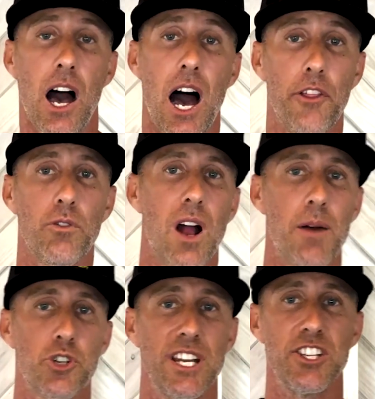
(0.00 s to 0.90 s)
Other
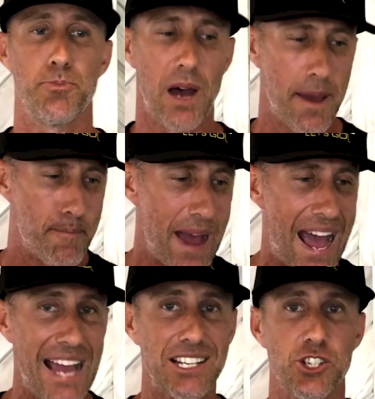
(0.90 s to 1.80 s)
option is buy
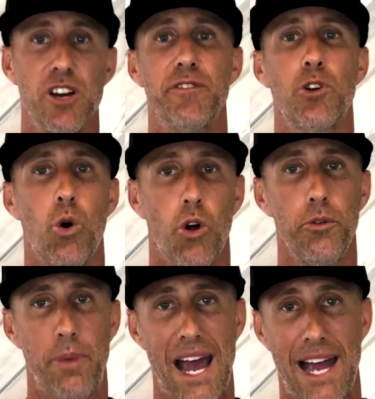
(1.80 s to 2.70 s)
bags of
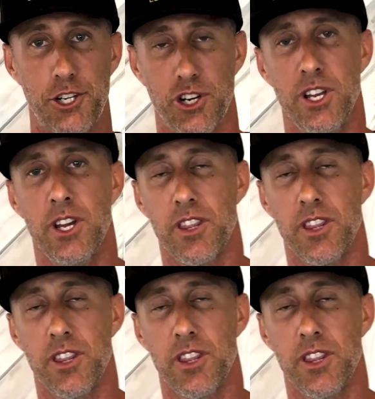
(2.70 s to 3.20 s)
cold patch.